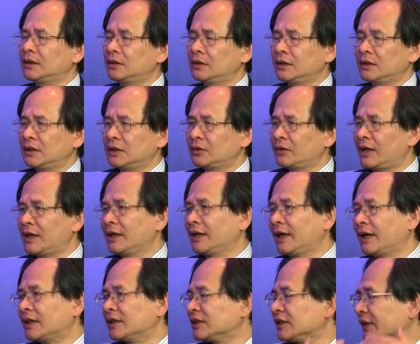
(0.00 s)
or around
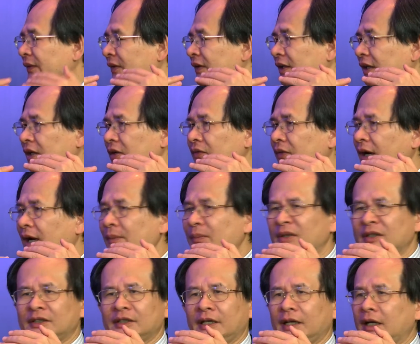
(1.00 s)

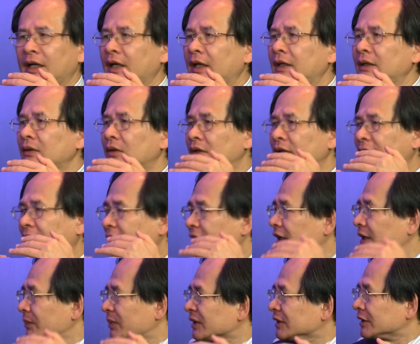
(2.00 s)
75% or
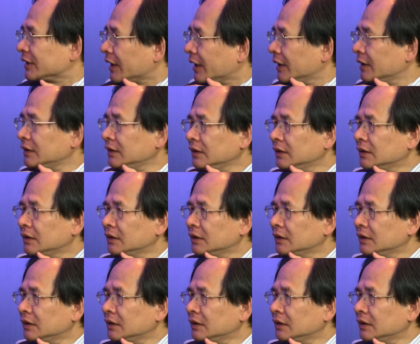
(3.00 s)
80%.